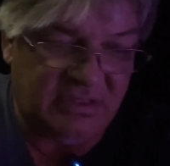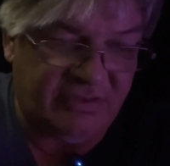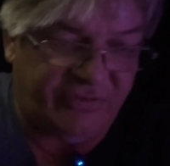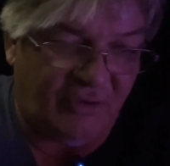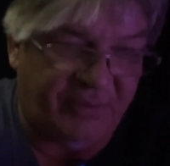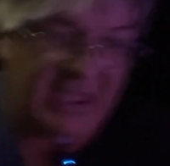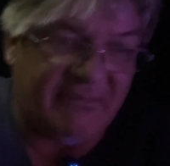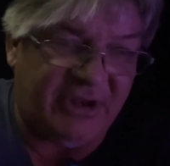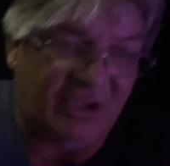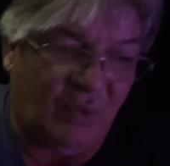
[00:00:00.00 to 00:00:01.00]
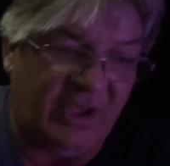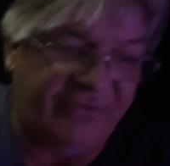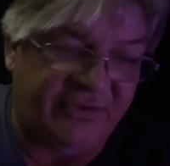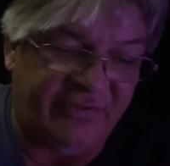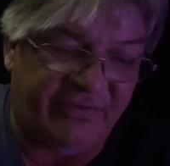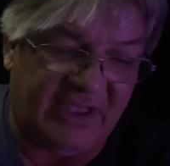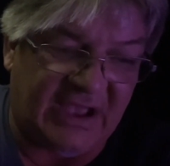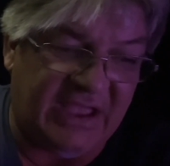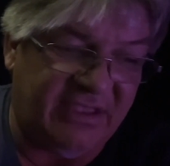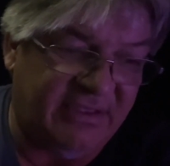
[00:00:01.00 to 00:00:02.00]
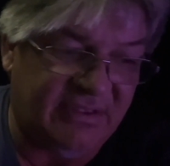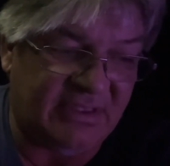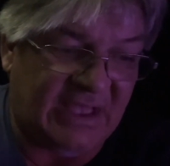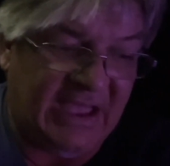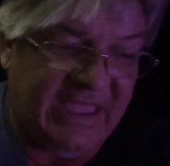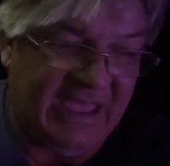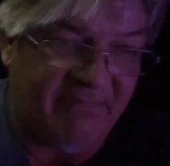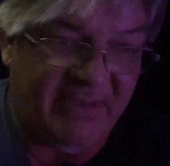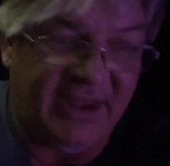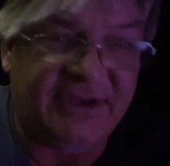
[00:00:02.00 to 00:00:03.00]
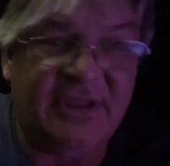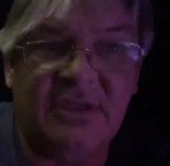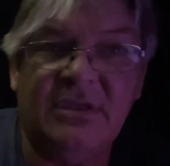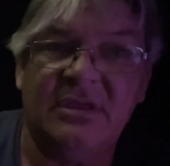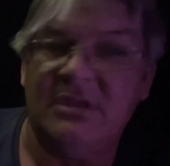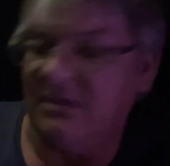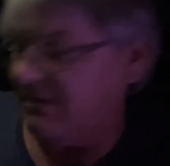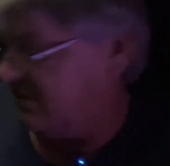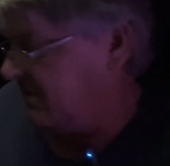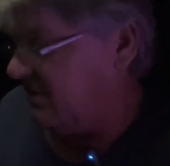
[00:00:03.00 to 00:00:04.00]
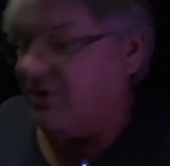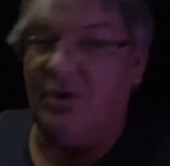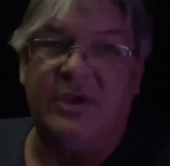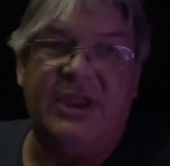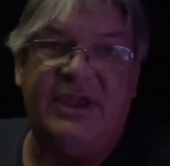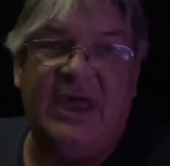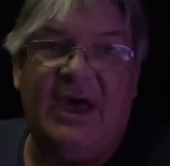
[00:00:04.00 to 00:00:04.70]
So if you have any questions, like I have been, you can